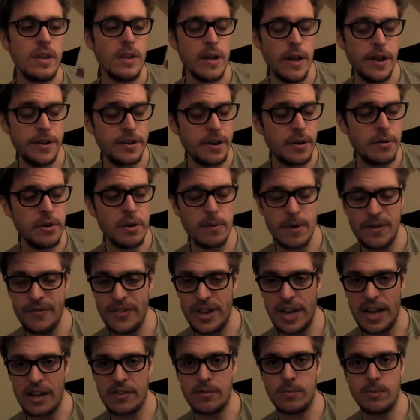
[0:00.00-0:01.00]
I don't know when the
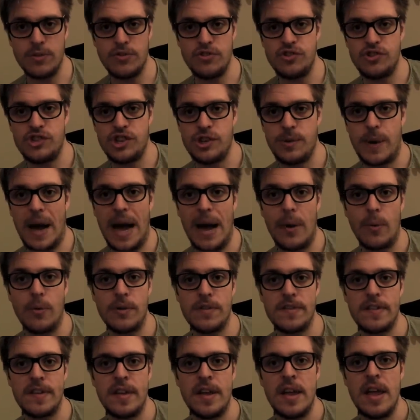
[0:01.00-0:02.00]
next one is due
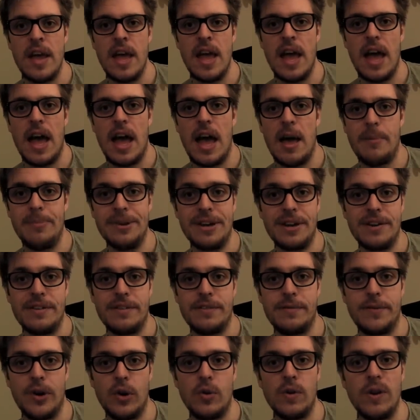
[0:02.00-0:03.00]
out uh,
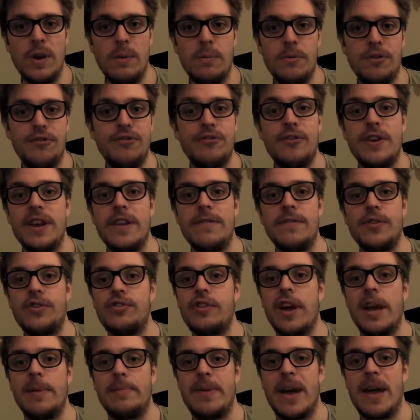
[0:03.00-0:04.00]
because volume three of the
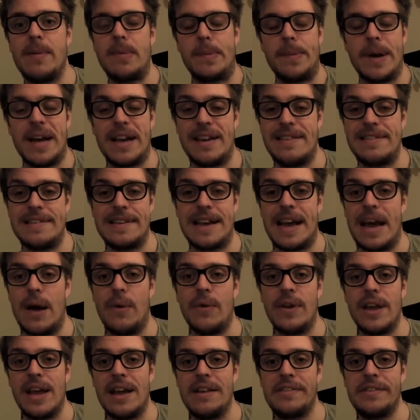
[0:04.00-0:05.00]
trade paperback isn't
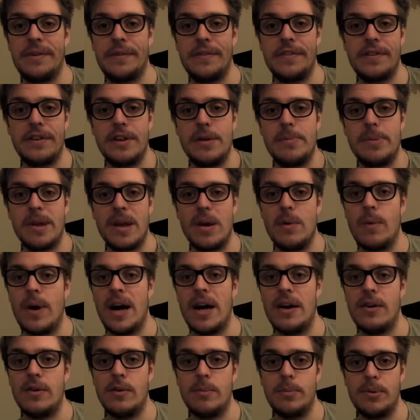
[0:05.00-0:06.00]
out yet, so it's going to be a
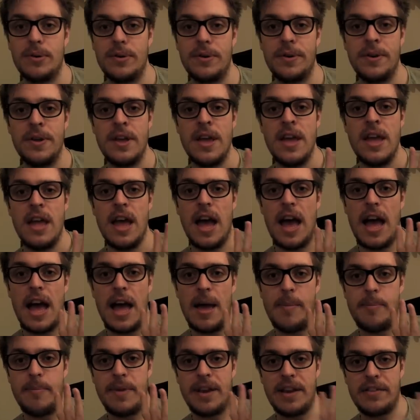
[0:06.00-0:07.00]
while. But
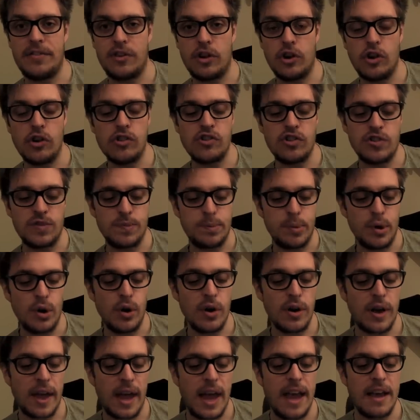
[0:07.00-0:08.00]
um, it's gorgeous
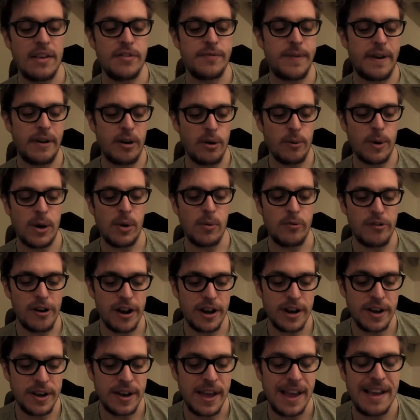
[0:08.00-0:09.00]
book. It's very well
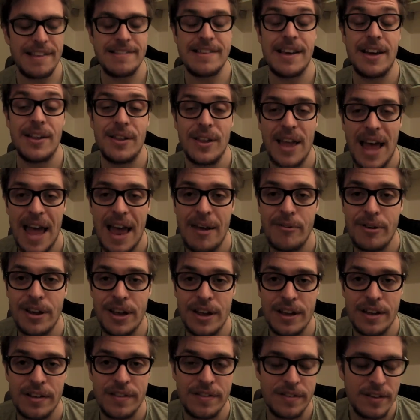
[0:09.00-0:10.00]
written. It's
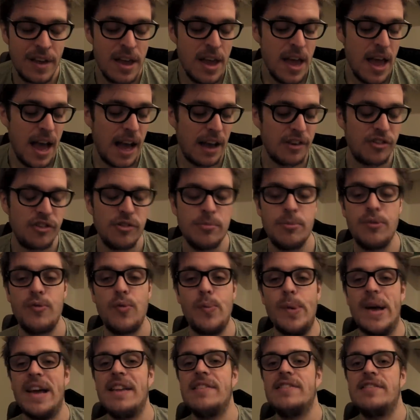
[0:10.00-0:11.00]
hilarious. Has some of the
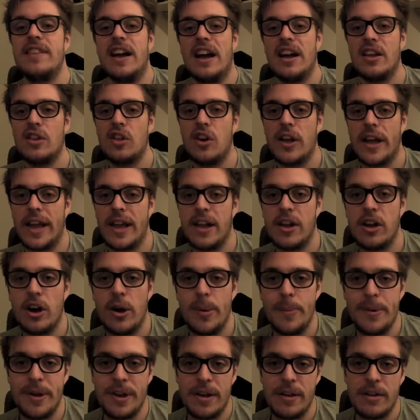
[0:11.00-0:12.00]
best dialogue in
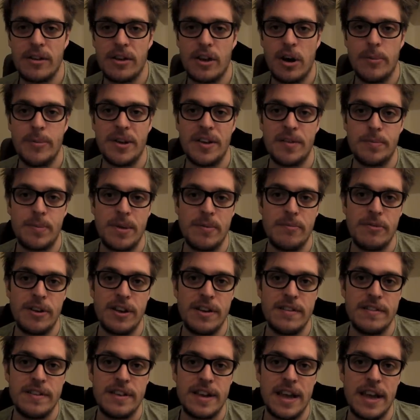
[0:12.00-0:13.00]
comic comics being
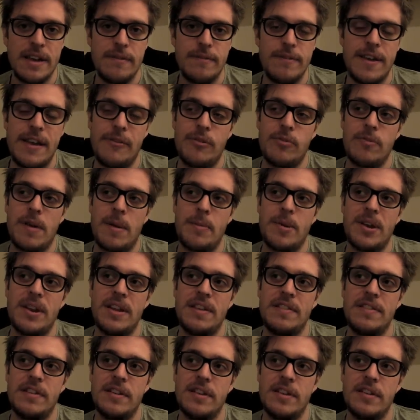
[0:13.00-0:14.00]
written today. Very
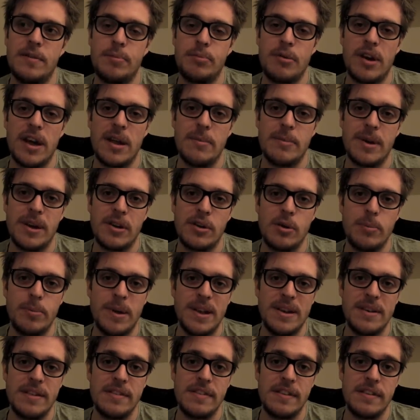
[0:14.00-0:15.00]
reminiscent of Brian Michael
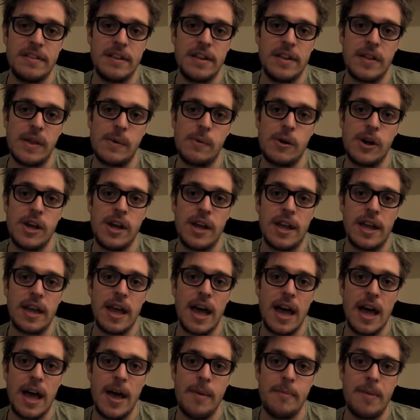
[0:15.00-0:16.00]
Bendis's early work.
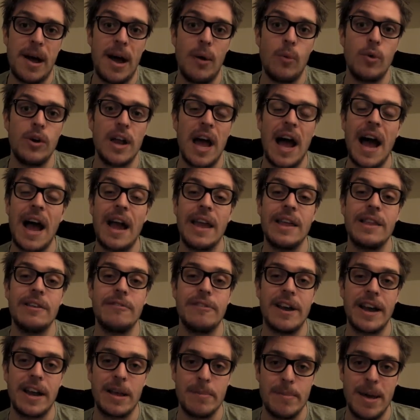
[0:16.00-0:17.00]
Um, I would highly
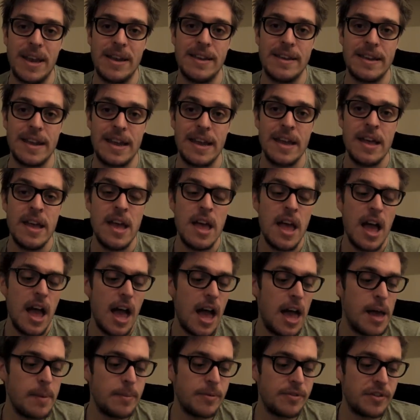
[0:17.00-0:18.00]
recommend it.
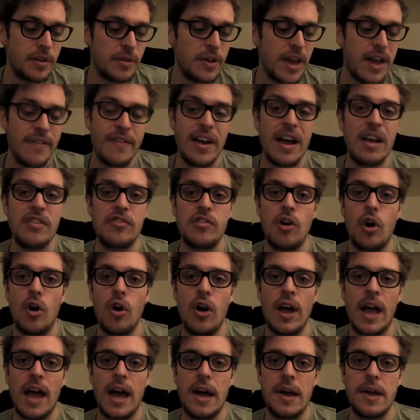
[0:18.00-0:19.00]
Um, so yeah, that's
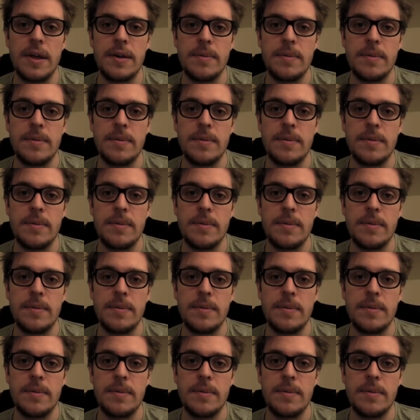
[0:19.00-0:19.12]
Hawkeye.